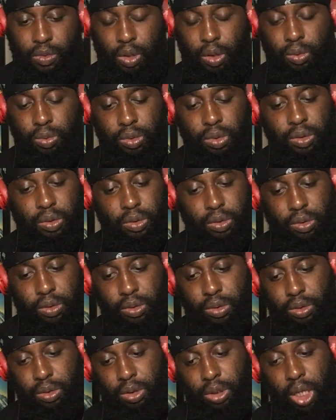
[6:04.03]
it
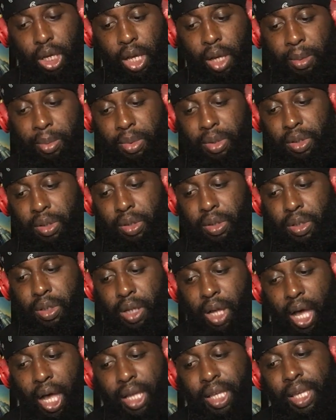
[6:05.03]
was damn good.
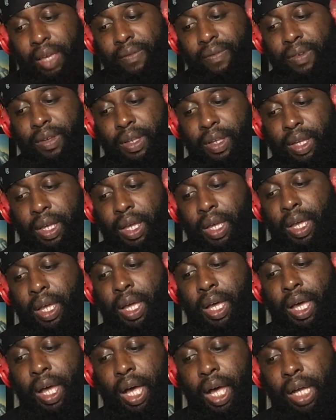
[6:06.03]
I give it,
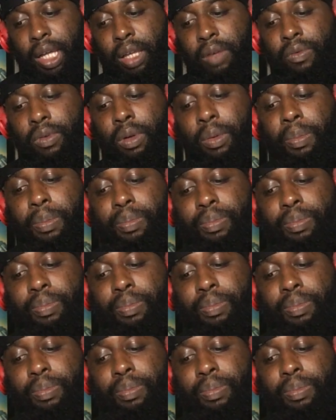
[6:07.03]
I give it